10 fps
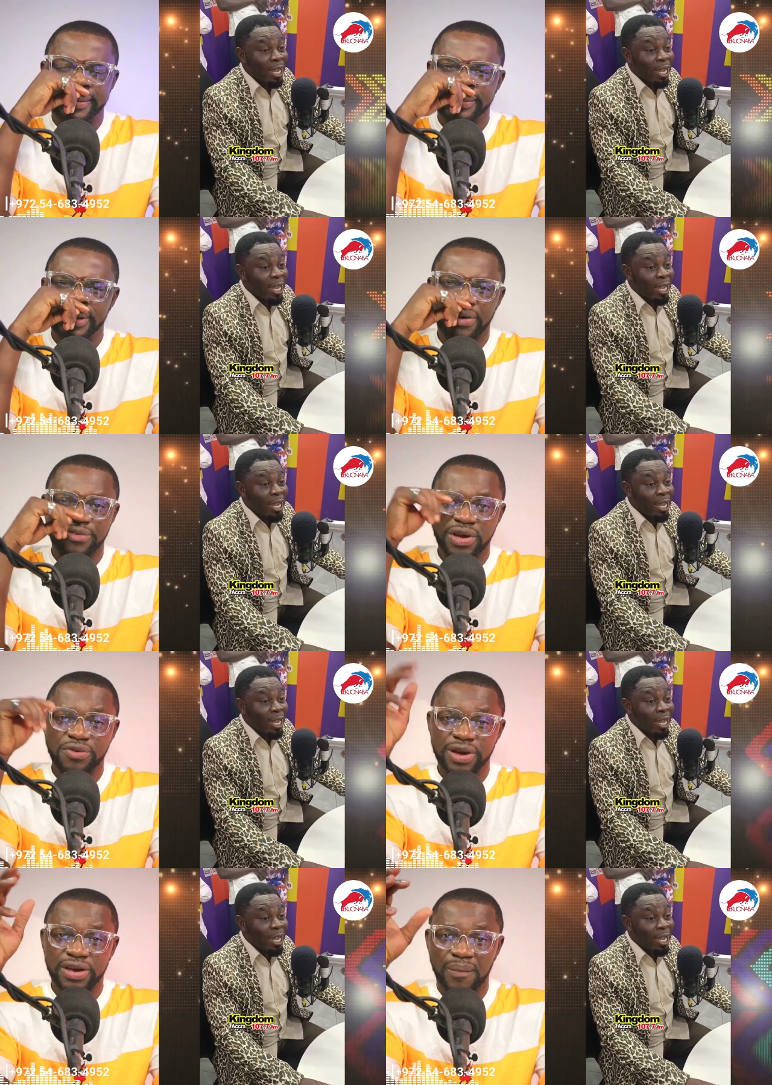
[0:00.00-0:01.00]
Speaker 1: I really
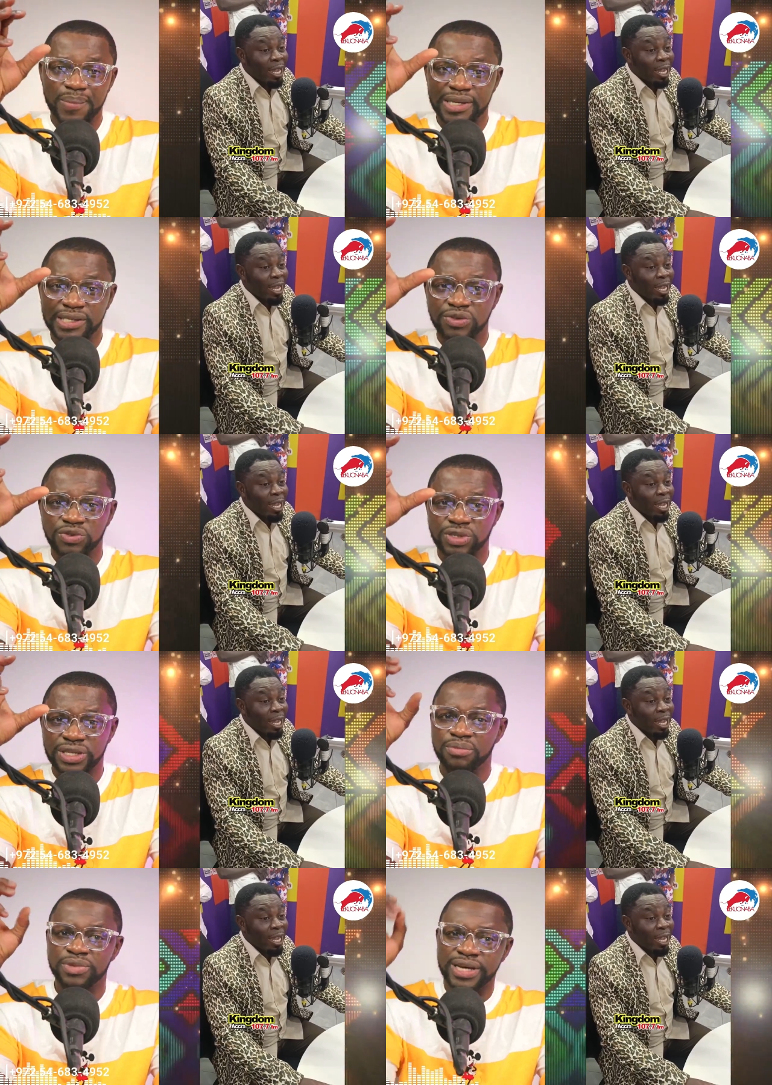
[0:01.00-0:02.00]
no misses you to
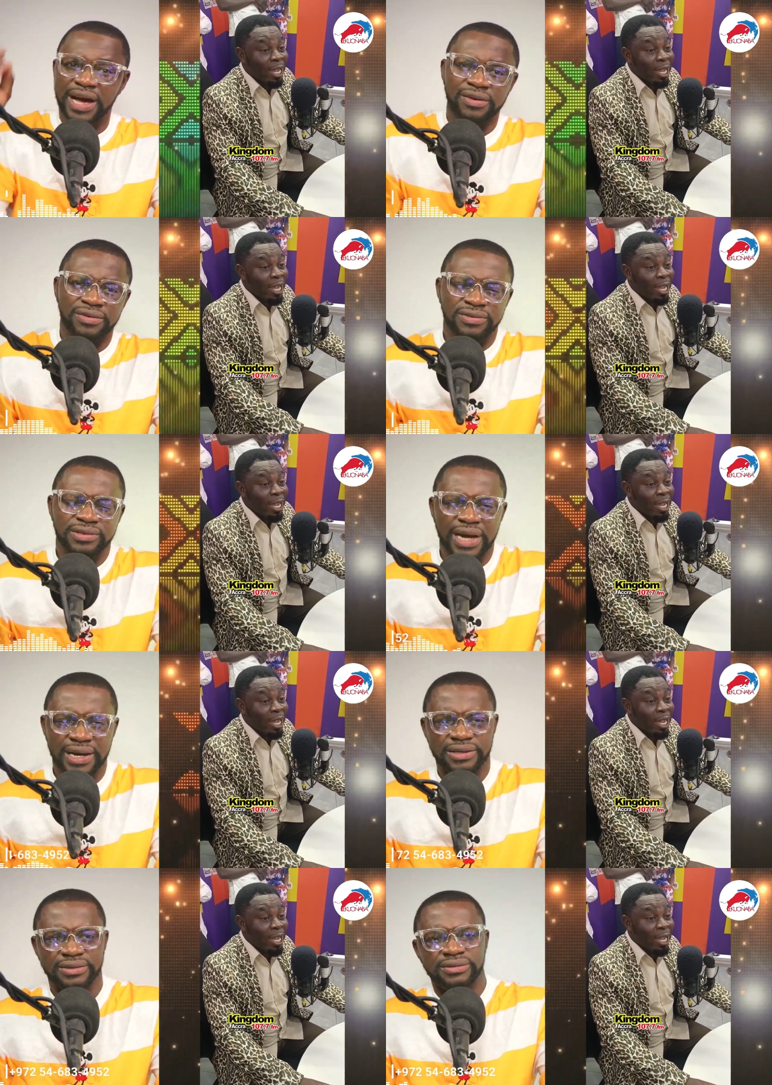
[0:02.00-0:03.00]
Nemusano, Jack.
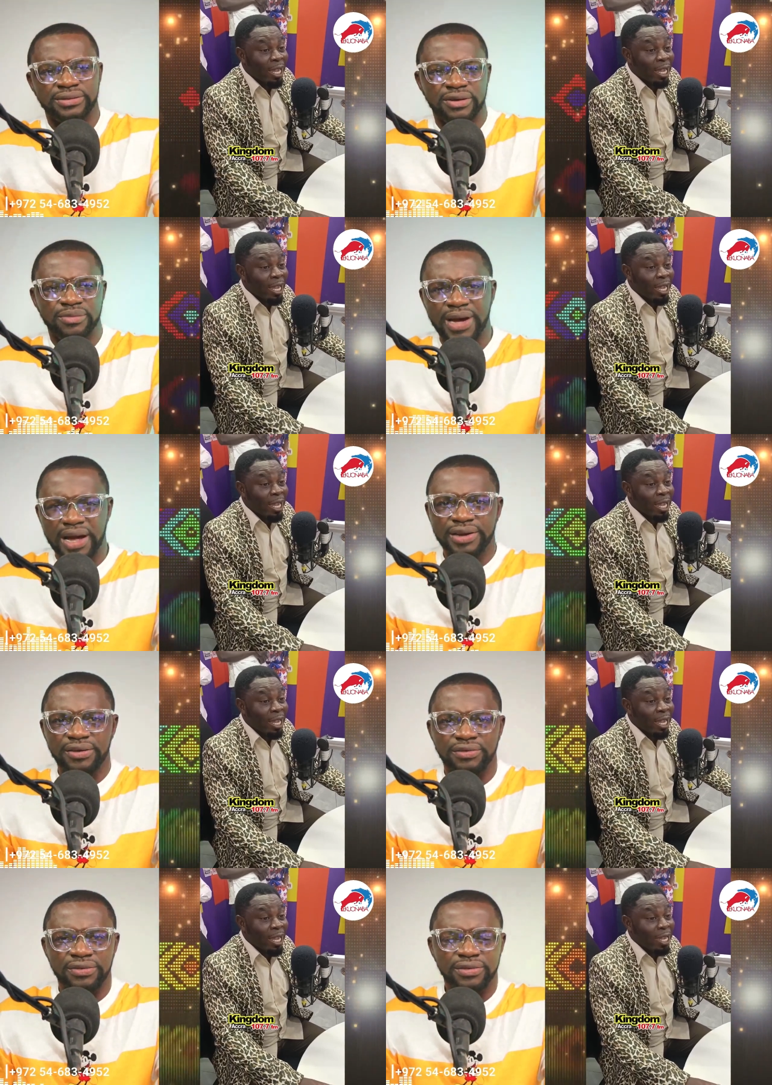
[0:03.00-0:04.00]
We are due.
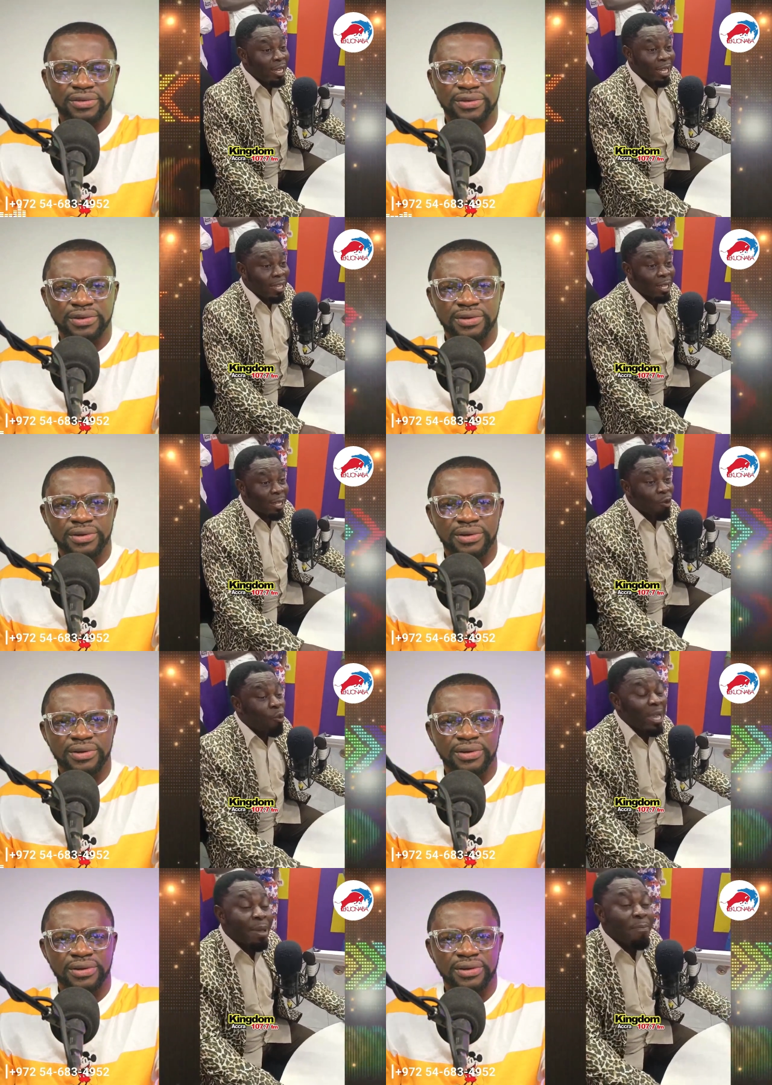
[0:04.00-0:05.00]
Speaker 2: Why
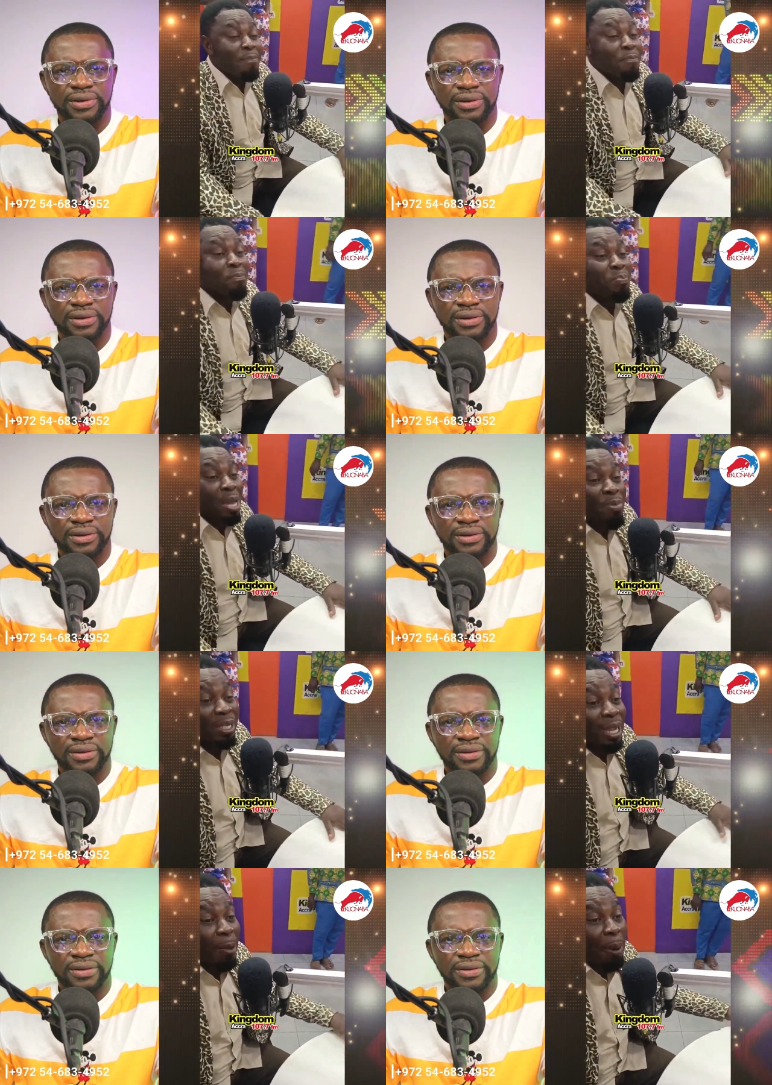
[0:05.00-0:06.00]
you big
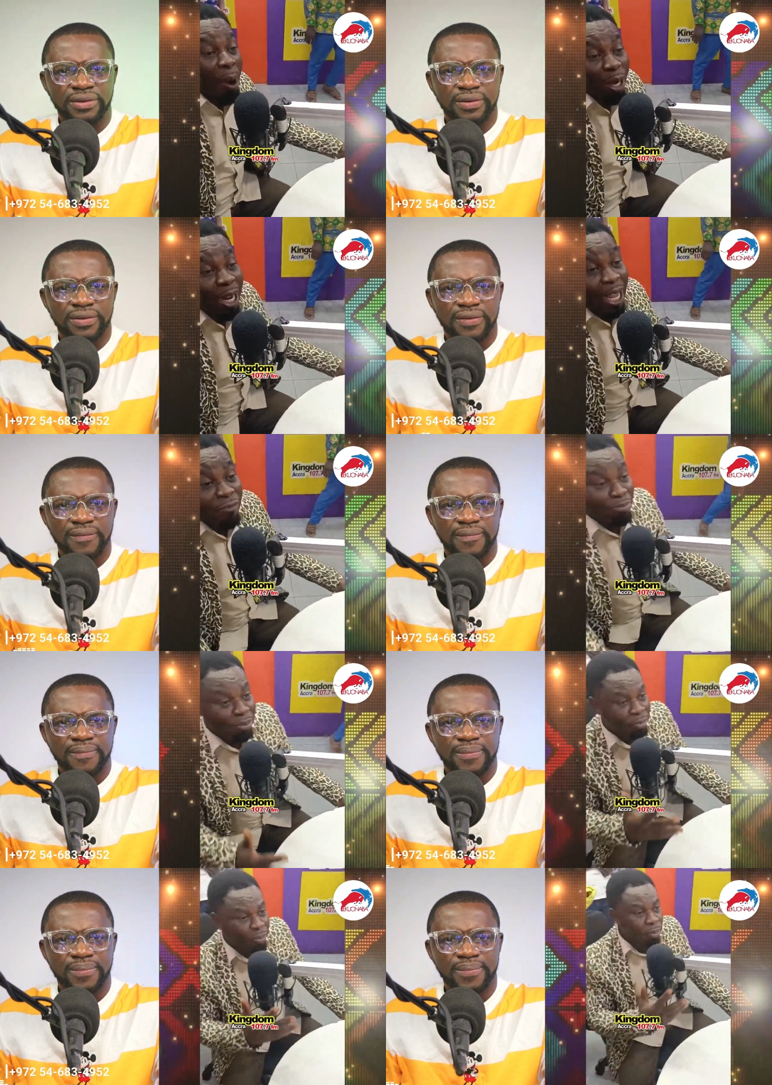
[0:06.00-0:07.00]
mistake power in life?
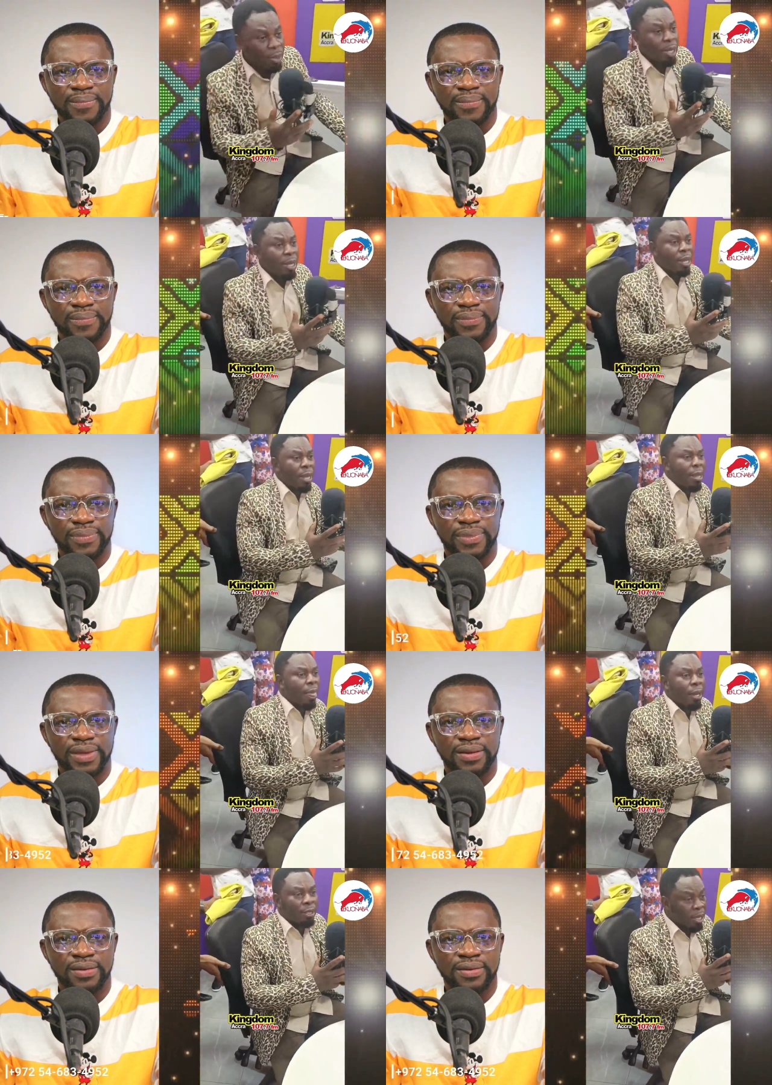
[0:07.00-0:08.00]
Big mistake to what you
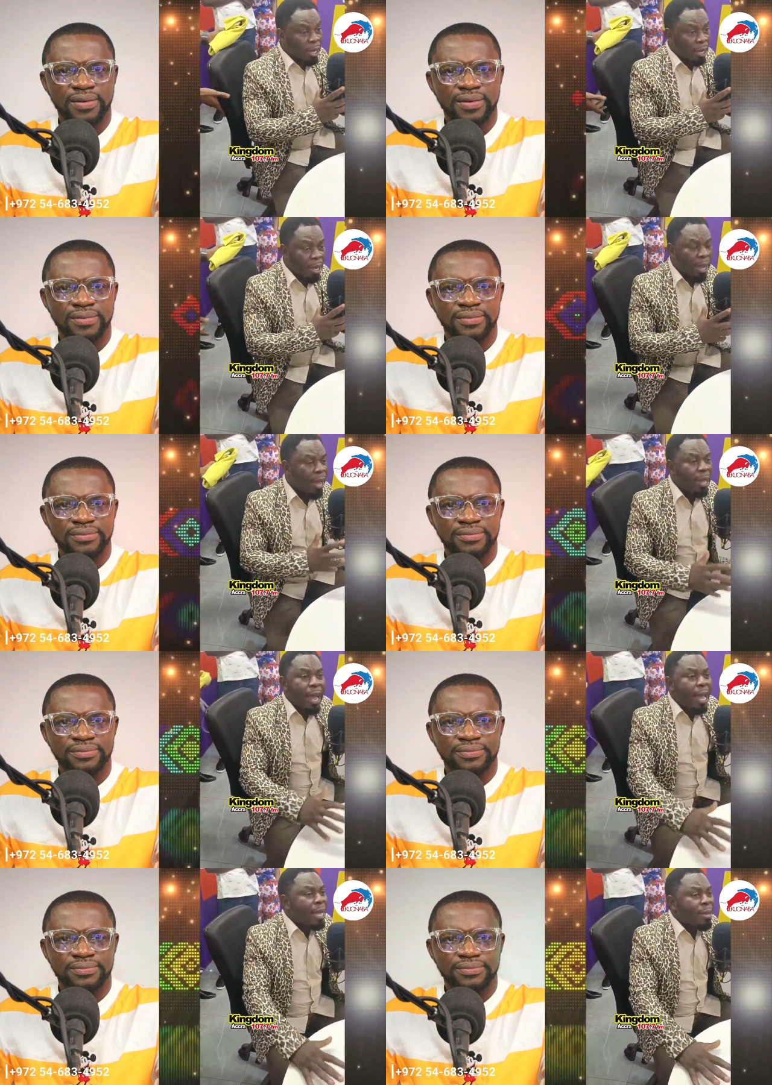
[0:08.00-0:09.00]
want?
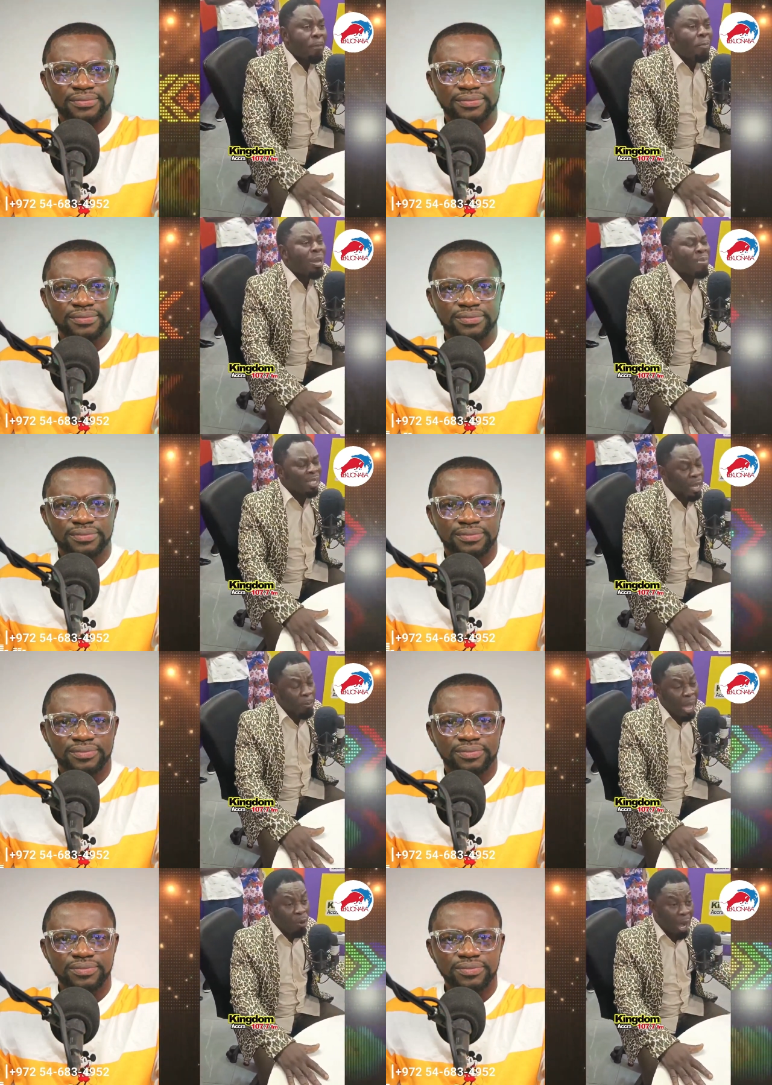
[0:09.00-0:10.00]
Big mistake
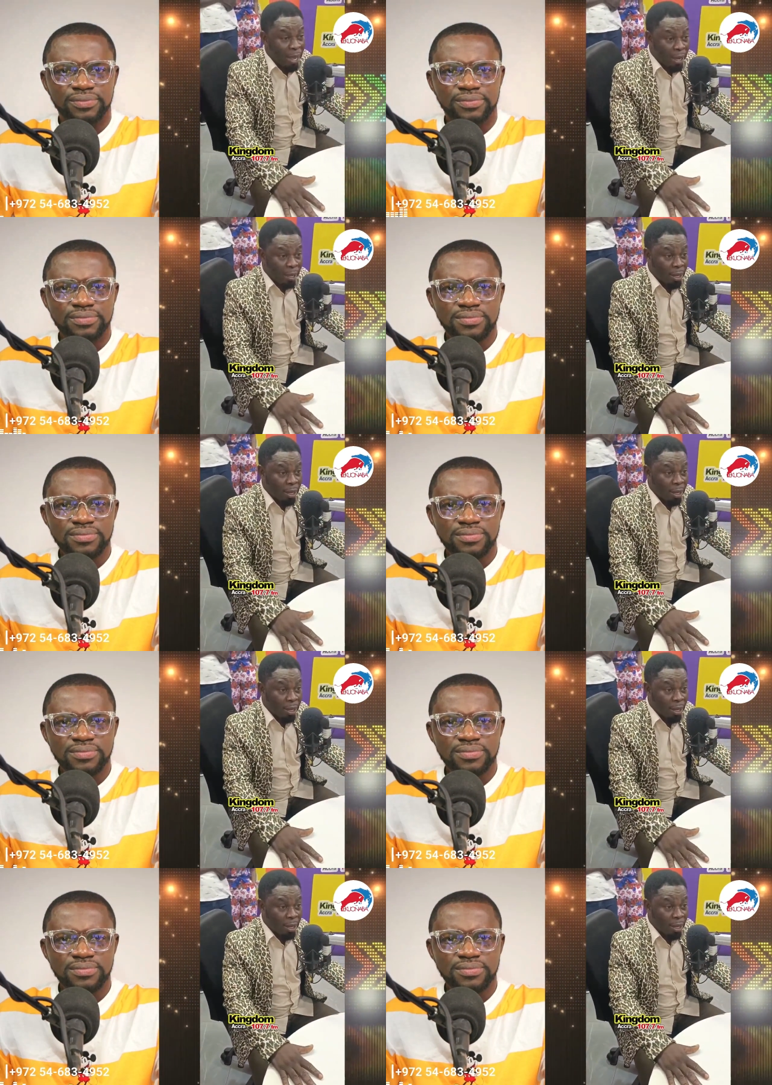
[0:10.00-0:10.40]
power why?